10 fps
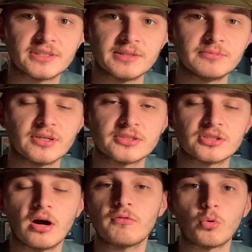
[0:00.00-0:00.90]
keep dust
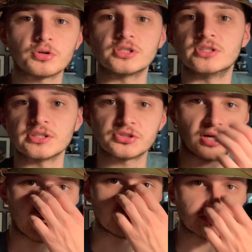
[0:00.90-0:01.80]
off or to dust your
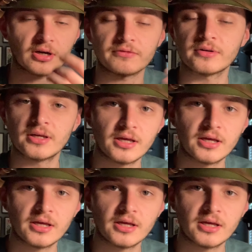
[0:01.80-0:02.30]
items off.